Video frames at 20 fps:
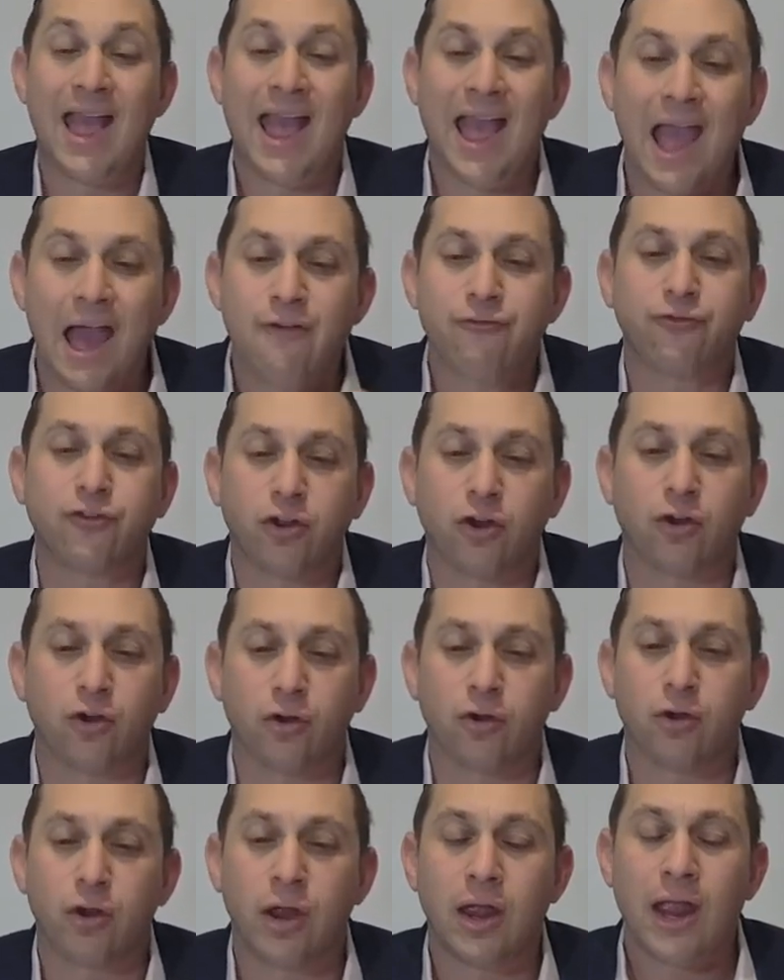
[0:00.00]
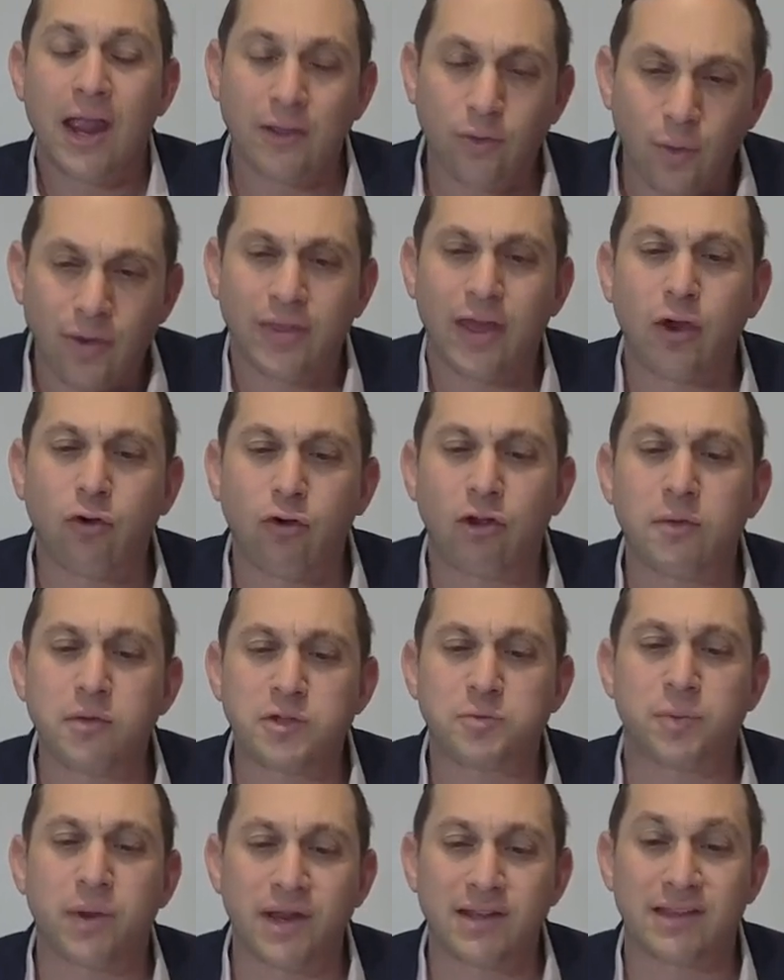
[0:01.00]
Hefker, and the way that Choyin
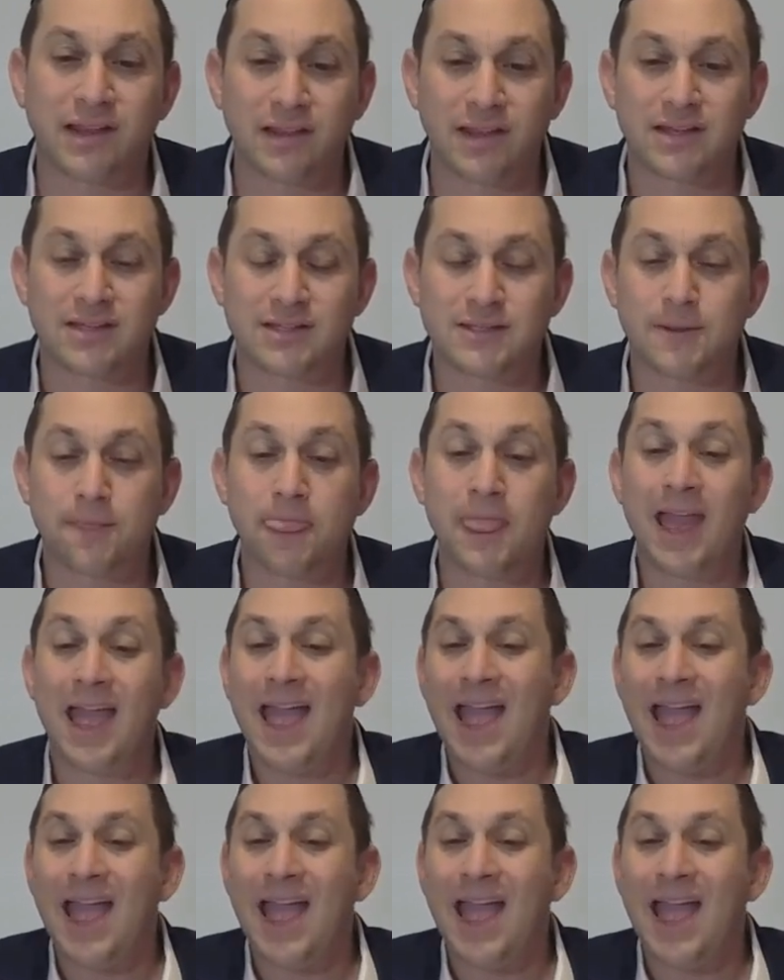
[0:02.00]
explained it like this,